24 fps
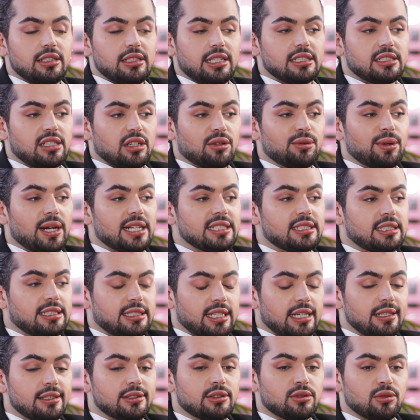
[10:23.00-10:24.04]
There's a great
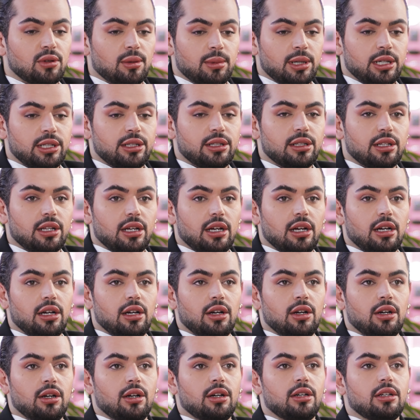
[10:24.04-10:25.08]
saleswoman
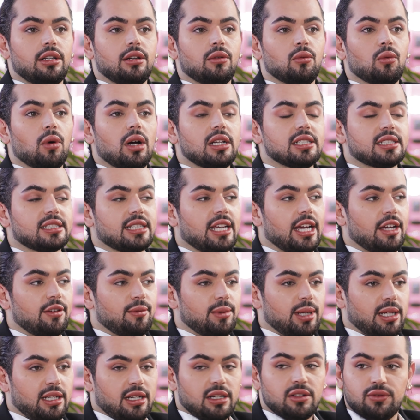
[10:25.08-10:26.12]
uh, once gave
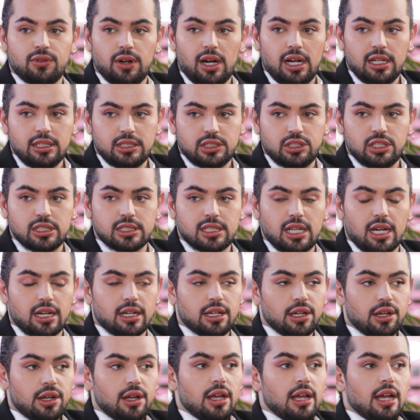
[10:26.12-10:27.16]
me an advice. She's like,
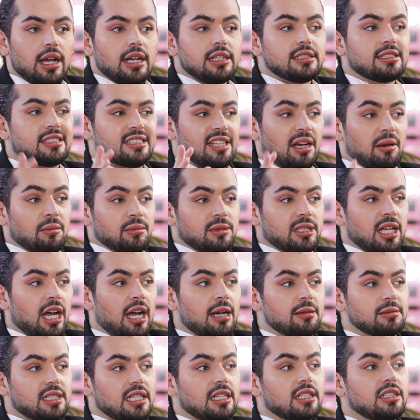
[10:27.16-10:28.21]

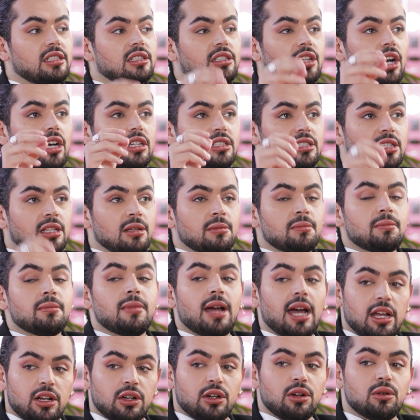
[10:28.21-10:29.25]
Sometimes it doesn't
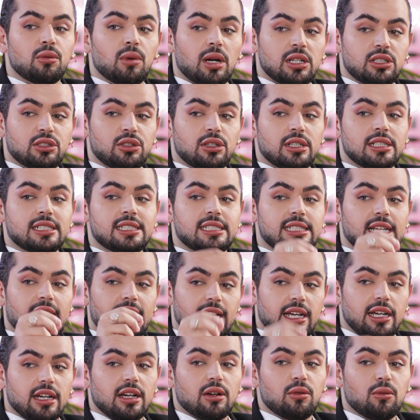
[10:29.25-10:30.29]
matter what you're
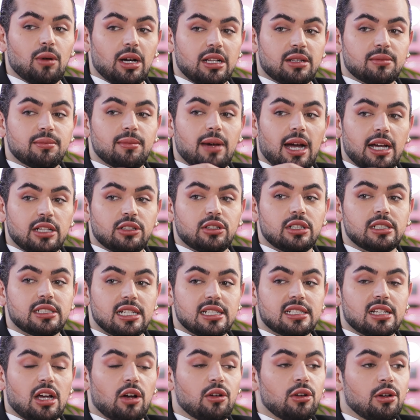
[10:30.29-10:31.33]
saying. What matters
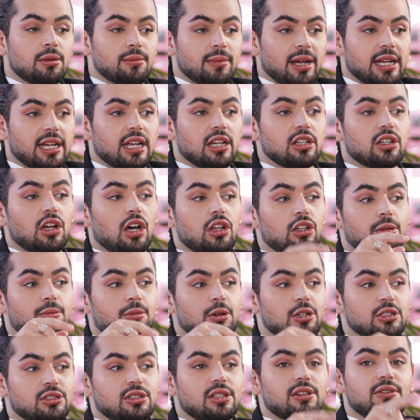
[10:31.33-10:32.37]
is how you're making the other
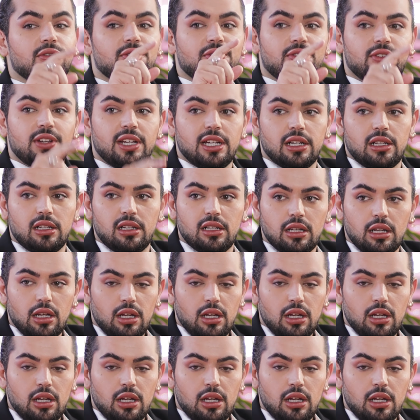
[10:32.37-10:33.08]
person feel.